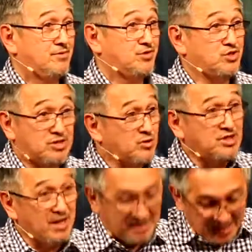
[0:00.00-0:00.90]
So there was
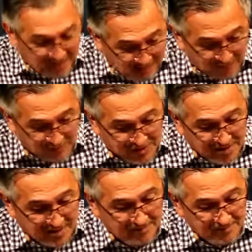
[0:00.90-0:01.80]
nothing left
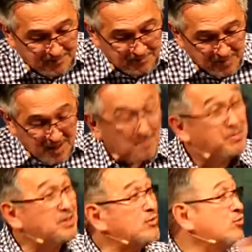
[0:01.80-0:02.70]
there.
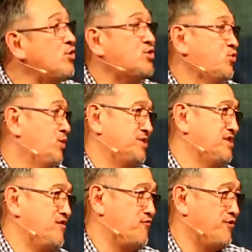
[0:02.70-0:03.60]
But Ruth was
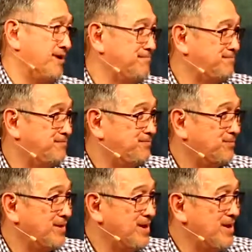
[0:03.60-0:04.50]
different.
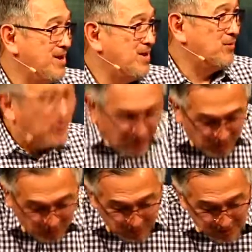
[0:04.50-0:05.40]

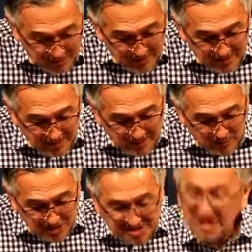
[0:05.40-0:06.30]
Ruth
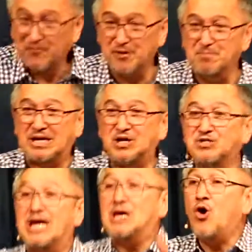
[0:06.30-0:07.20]
was different because
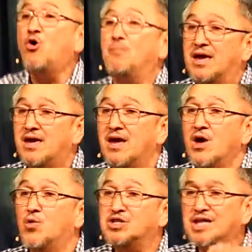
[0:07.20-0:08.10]
Naomi
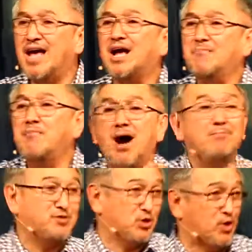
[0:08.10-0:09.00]
was like a
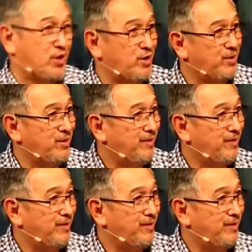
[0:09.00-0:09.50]
mom to her.